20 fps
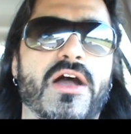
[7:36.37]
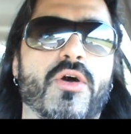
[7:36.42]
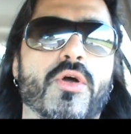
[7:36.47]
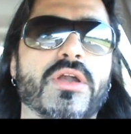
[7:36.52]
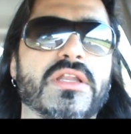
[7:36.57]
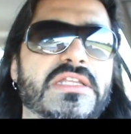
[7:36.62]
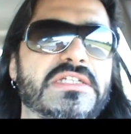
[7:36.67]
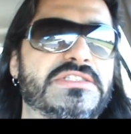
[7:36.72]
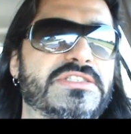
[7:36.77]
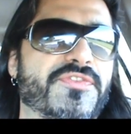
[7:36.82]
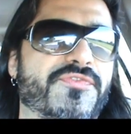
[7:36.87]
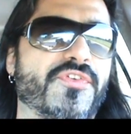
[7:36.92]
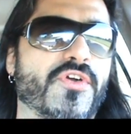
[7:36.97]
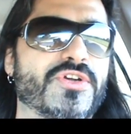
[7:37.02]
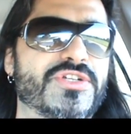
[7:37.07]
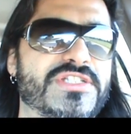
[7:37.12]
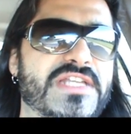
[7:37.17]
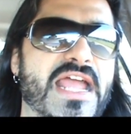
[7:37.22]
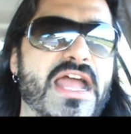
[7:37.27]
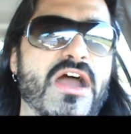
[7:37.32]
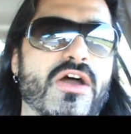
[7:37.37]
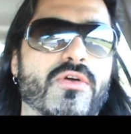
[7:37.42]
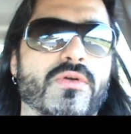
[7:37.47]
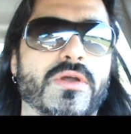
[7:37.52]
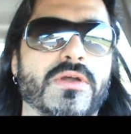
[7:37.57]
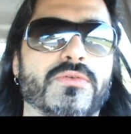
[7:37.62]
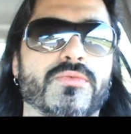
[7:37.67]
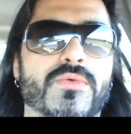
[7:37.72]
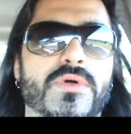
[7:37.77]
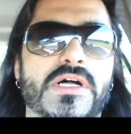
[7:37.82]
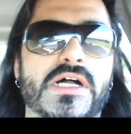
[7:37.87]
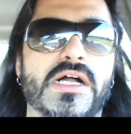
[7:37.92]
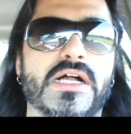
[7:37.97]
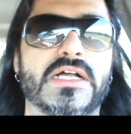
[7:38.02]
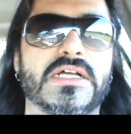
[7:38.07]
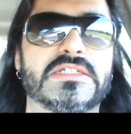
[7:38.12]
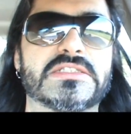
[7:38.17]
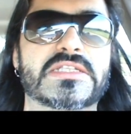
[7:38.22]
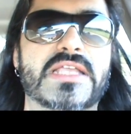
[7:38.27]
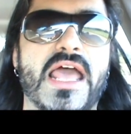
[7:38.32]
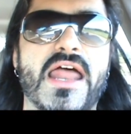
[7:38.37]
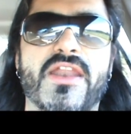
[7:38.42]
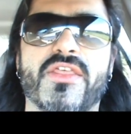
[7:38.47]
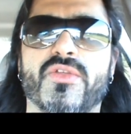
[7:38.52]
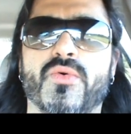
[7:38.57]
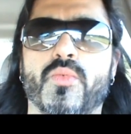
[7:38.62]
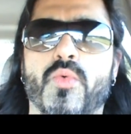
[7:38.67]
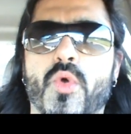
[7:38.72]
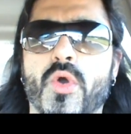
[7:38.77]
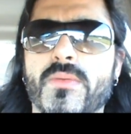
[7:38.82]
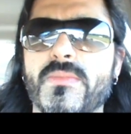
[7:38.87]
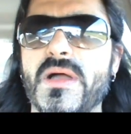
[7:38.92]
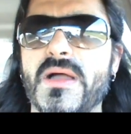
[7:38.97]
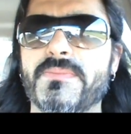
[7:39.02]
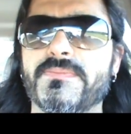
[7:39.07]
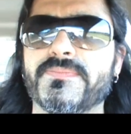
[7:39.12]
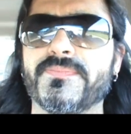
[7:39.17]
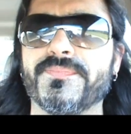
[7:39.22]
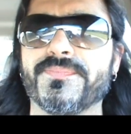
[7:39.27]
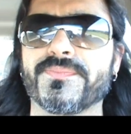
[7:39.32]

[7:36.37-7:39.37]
or at least the first hour, was kind of a warm-up.